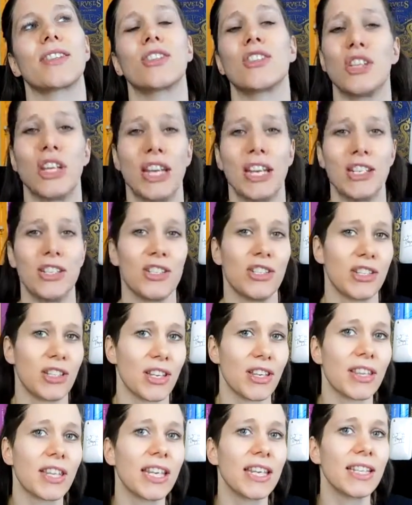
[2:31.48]
change the
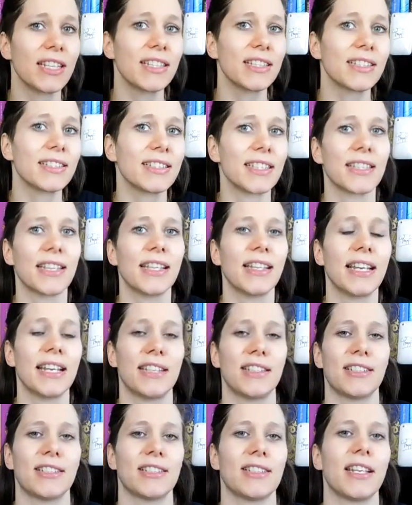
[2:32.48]
things that the
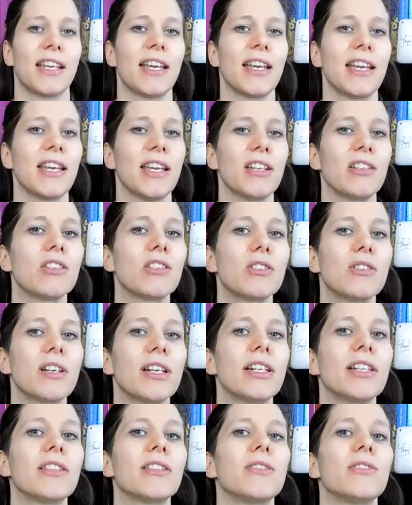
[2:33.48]
letter say and
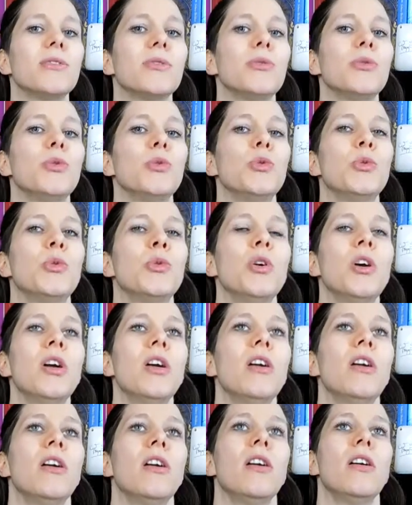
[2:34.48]
try to
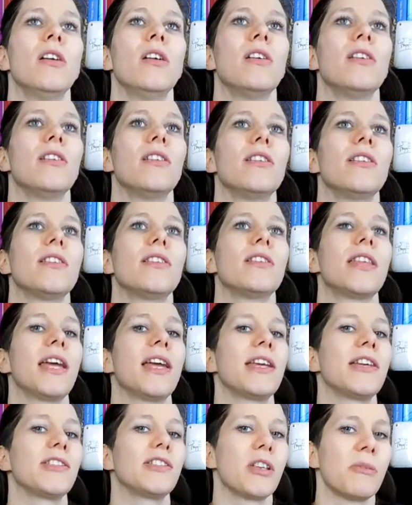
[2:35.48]

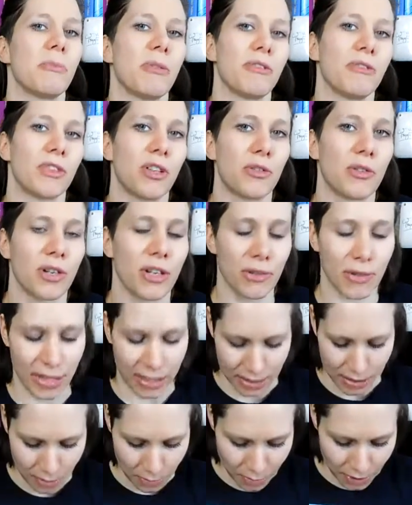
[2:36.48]
take some of the
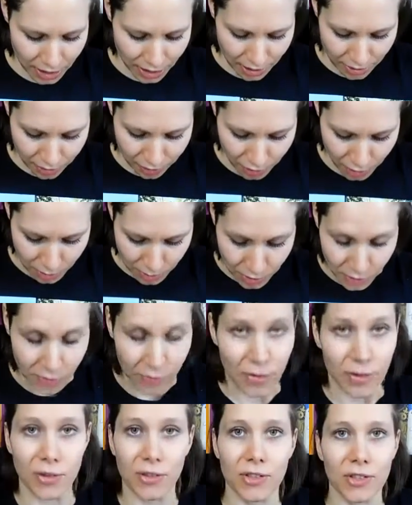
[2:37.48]
regrets away from her
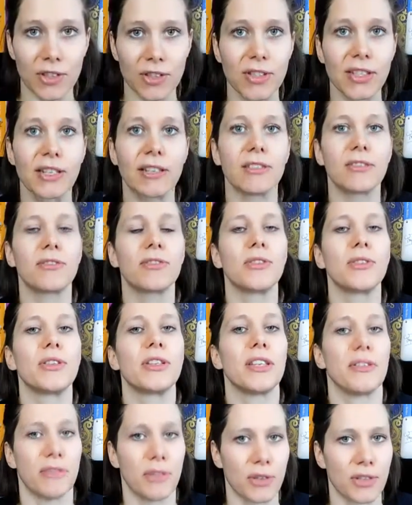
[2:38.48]
future self to
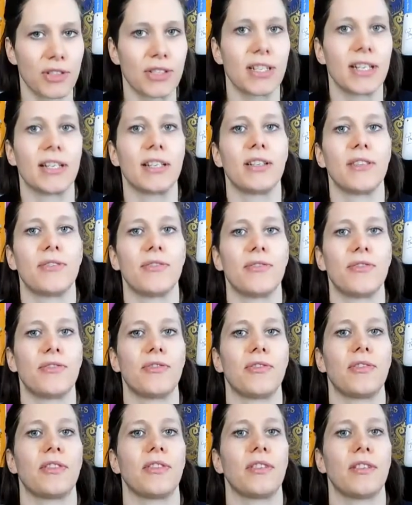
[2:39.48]
give herself
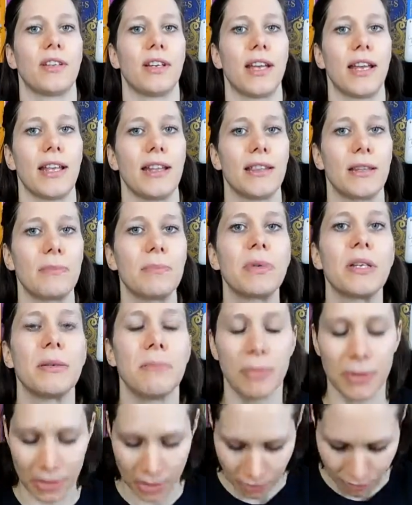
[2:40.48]
and the
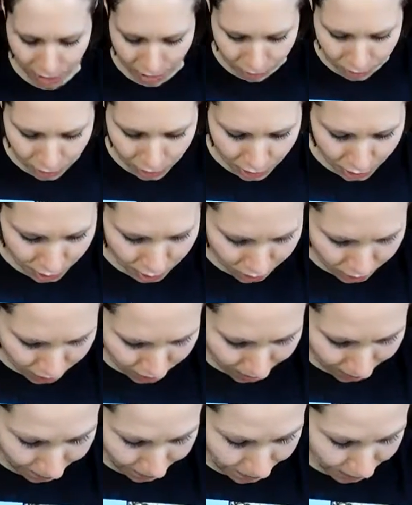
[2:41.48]
people around her
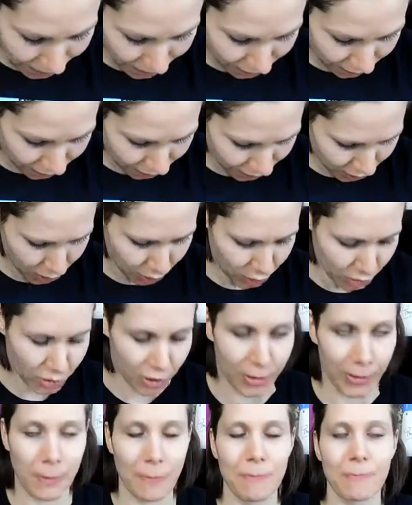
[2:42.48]
a better
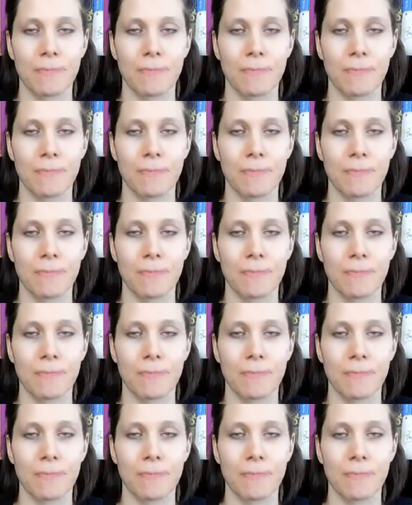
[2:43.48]
future.